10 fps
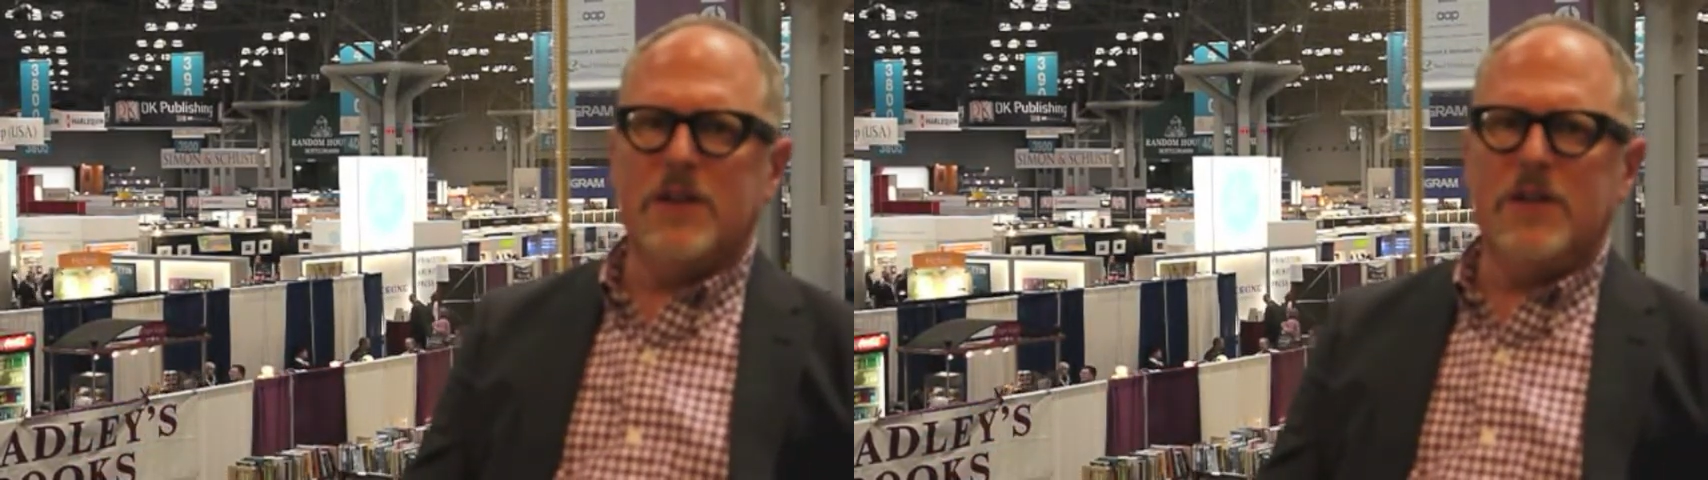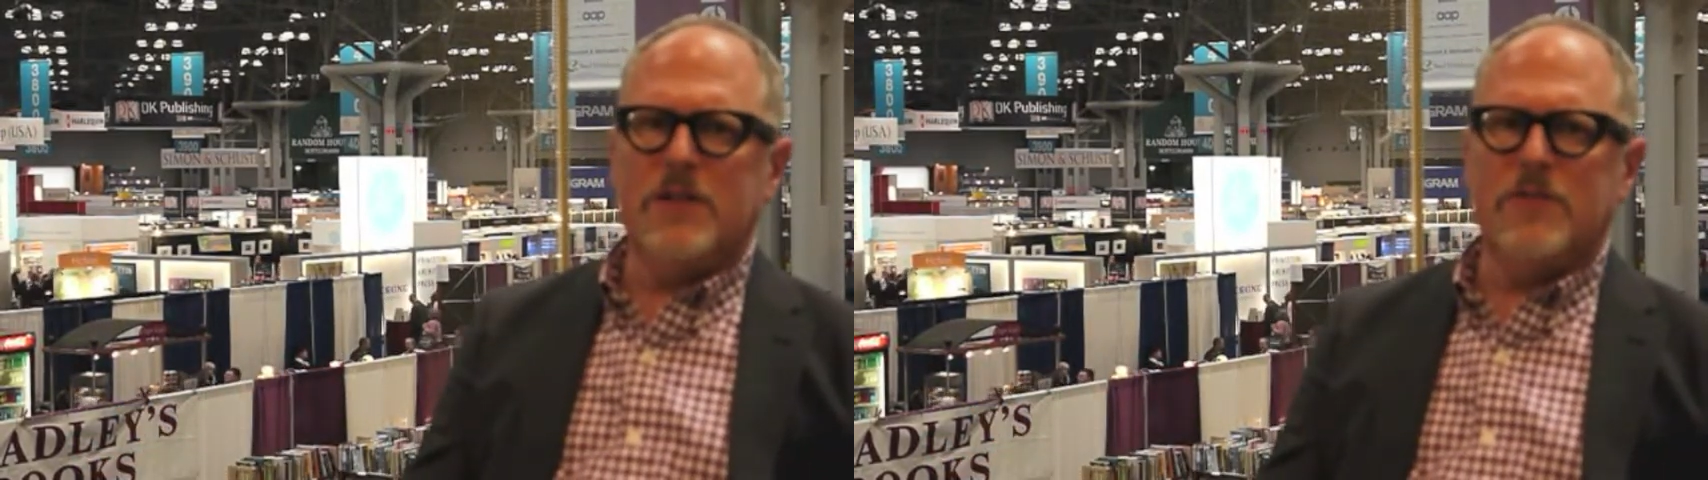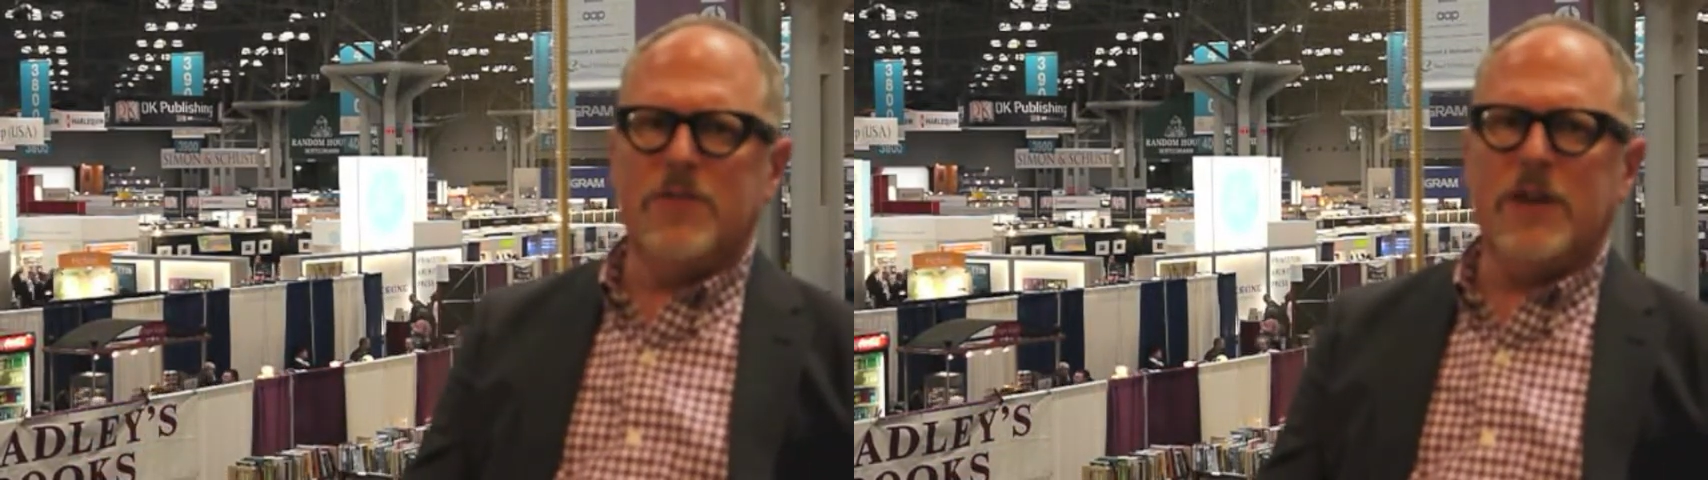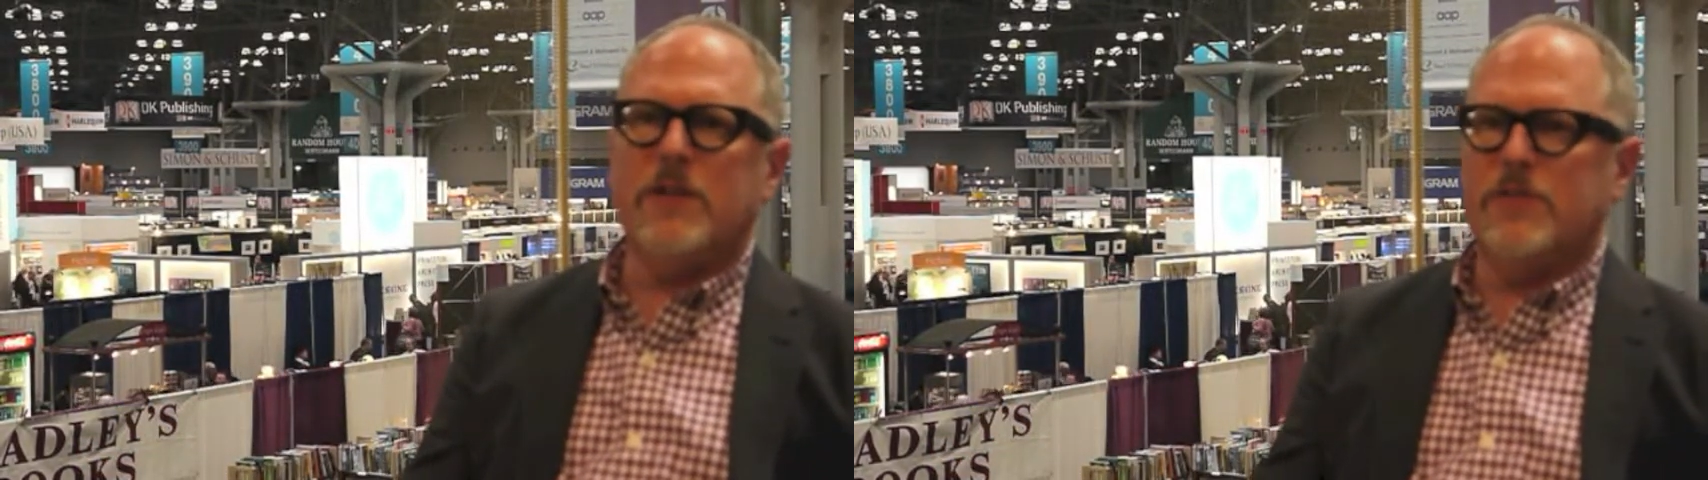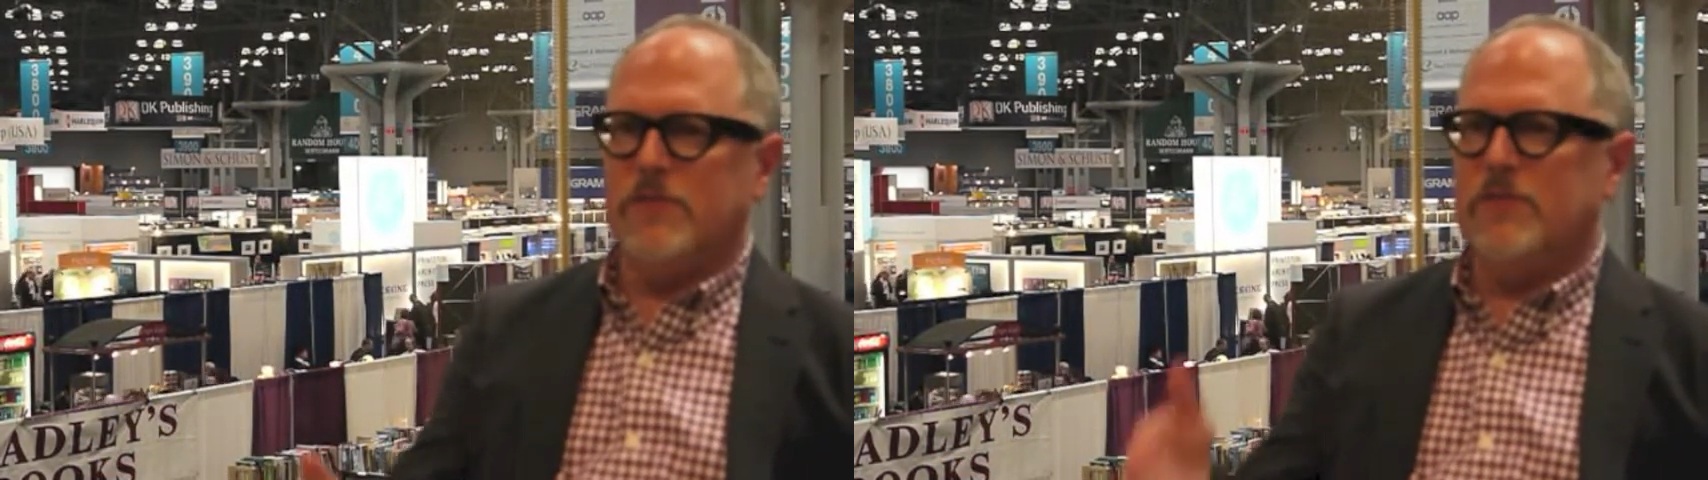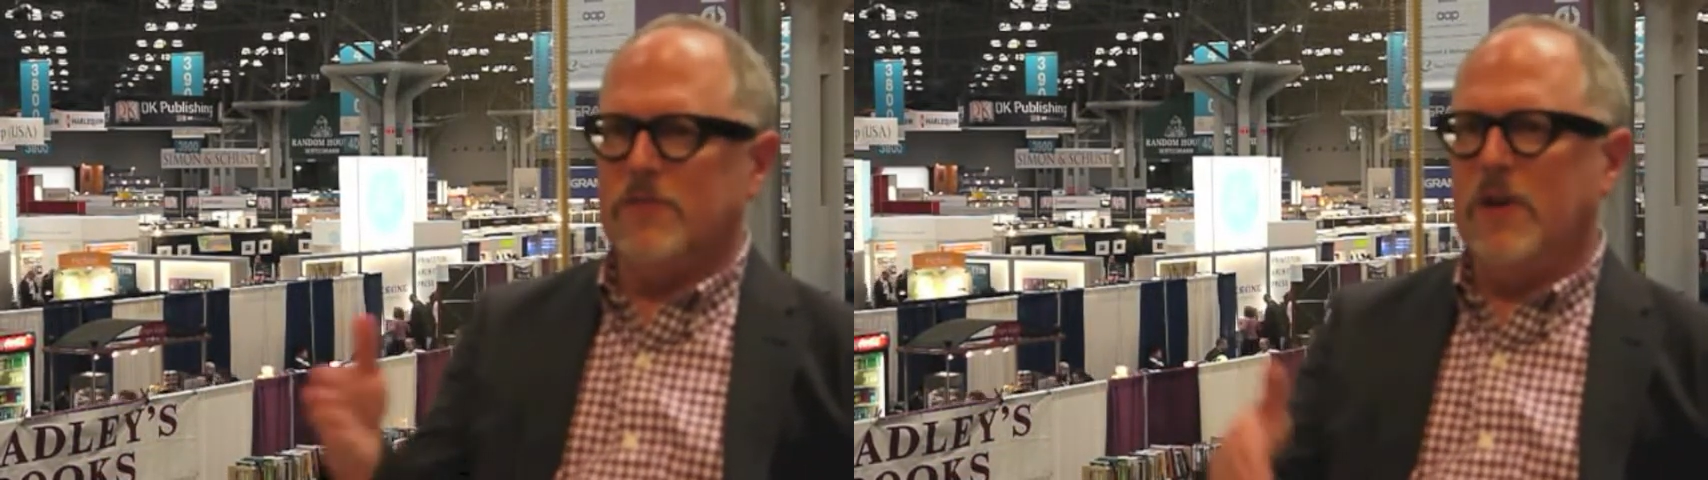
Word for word: you know, thousands of